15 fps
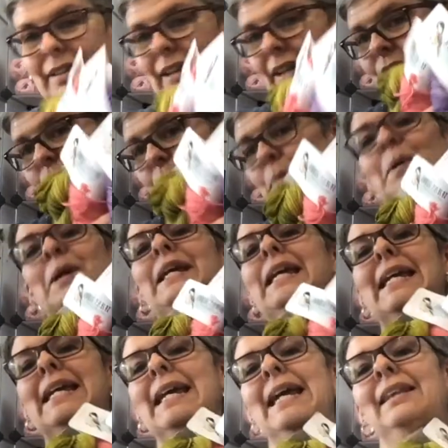and
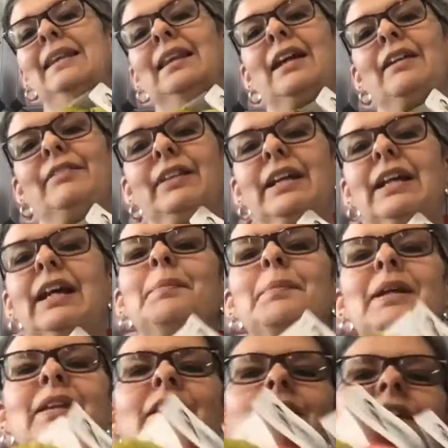springy and lovely. I
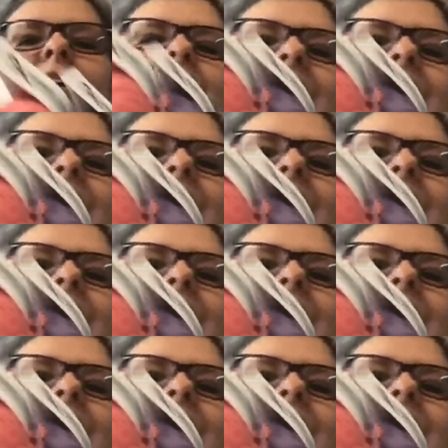mean, look at